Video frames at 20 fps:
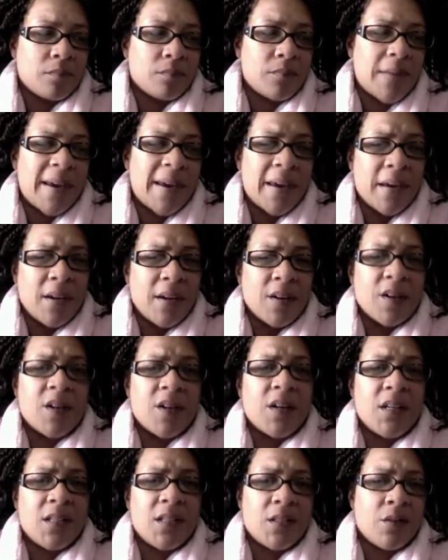my hair
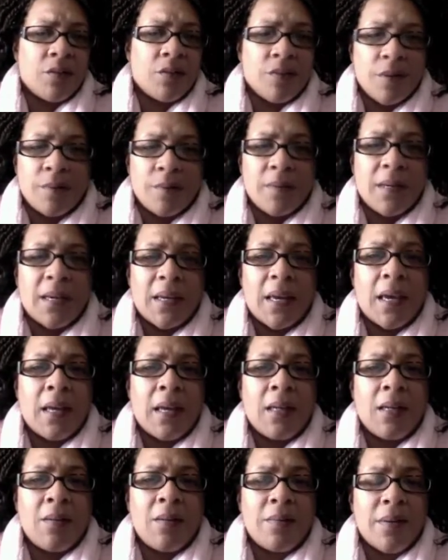is growing
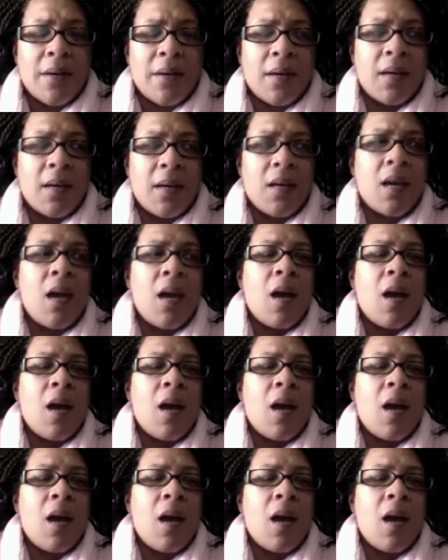anyway